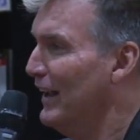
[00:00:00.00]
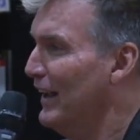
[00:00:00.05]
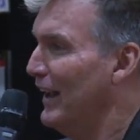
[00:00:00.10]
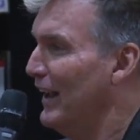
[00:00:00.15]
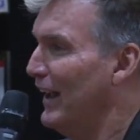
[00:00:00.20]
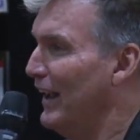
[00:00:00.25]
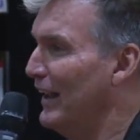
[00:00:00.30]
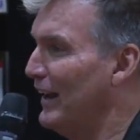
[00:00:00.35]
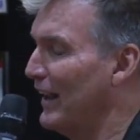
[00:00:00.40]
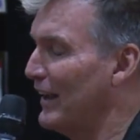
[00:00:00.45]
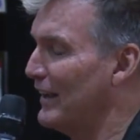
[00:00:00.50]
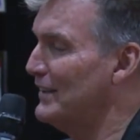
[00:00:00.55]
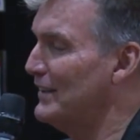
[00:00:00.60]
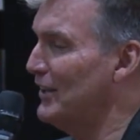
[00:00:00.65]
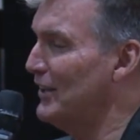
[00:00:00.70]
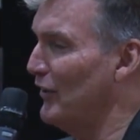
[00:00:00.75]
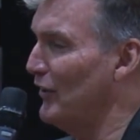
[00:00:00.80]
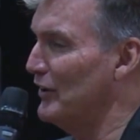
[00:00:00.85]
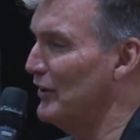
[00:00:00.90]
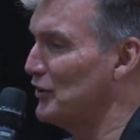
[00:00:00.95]
and I could
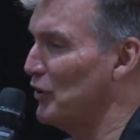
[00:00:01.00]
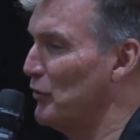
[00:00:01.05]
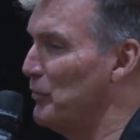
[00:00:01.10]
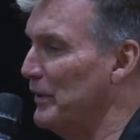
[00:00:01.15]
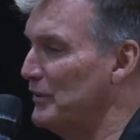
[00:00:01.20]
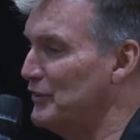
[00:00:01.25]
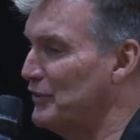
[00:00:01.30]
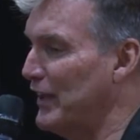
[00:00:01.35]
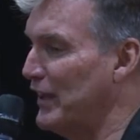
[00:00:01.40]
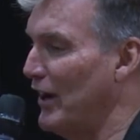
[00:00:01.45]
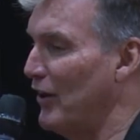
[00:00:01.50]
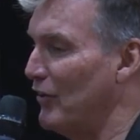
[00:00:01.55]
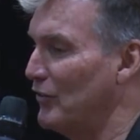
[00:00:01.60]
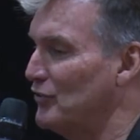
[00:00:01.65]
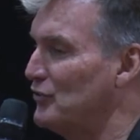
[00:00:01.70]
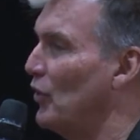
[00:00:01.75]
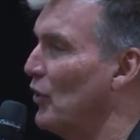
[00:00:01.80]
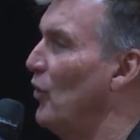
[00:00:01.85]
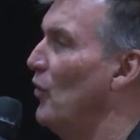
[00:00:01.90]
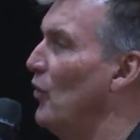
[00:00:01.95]
tell he was a little bit scared.
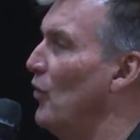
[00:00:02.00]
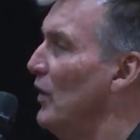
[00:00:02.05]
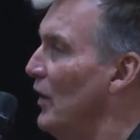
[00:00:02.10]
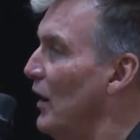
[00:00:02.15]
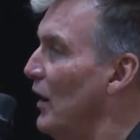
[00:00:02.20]
So